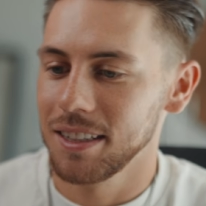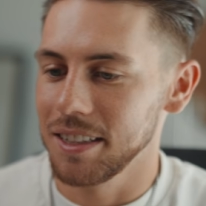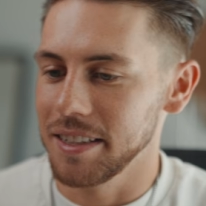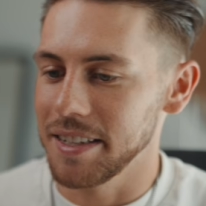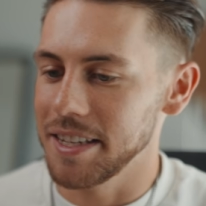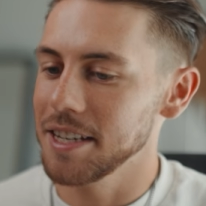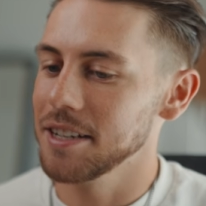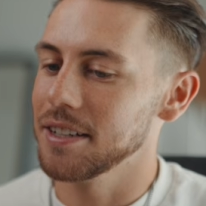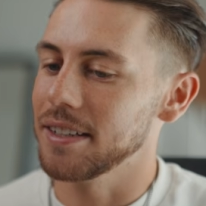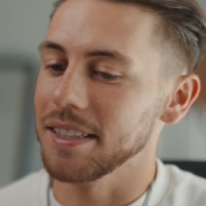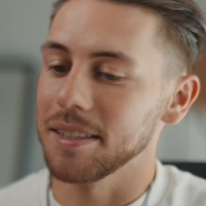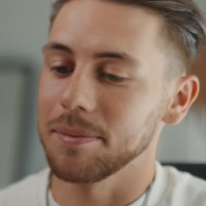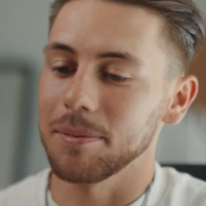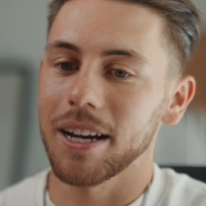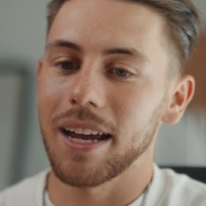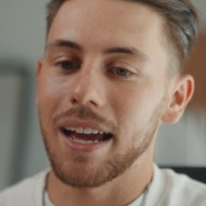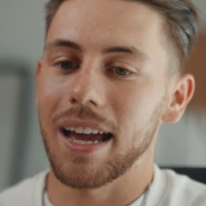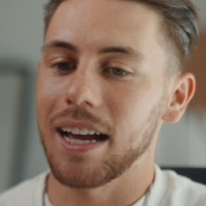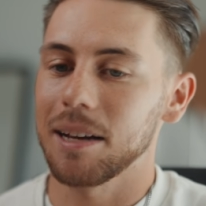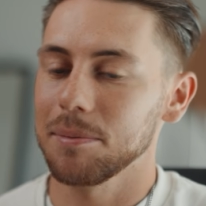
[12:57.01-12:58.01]
Here is
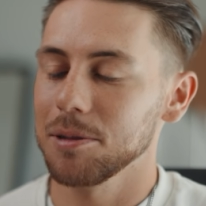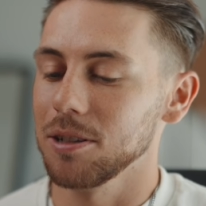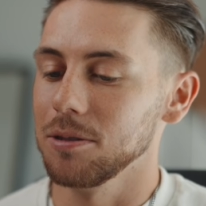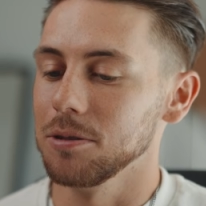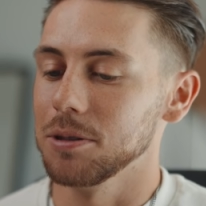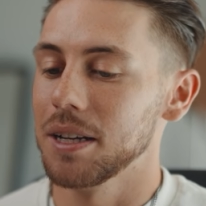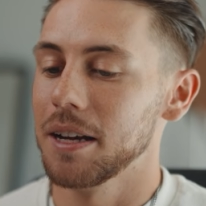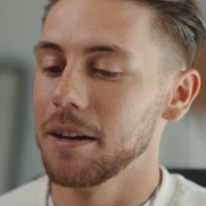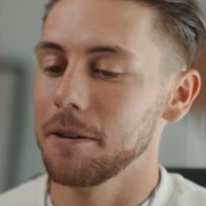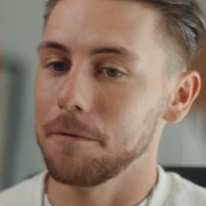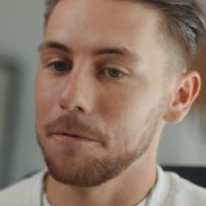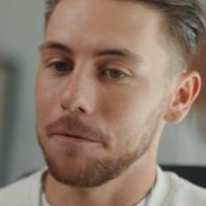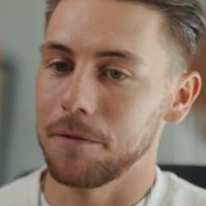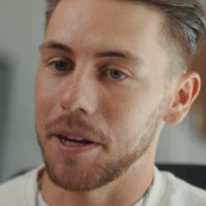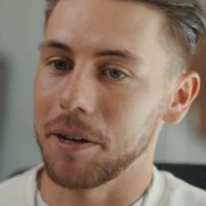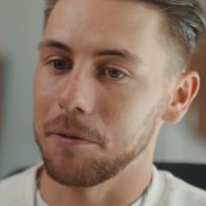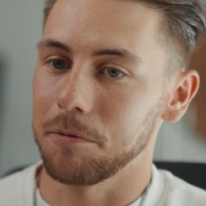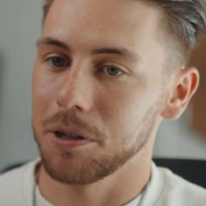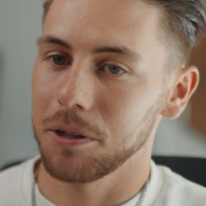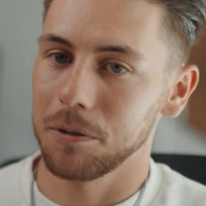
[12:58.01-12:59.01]
my absolute
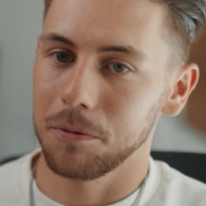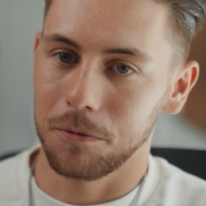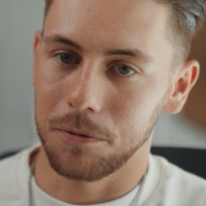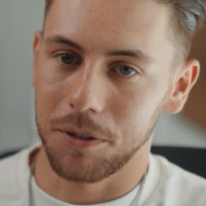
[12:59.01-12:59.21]
favorite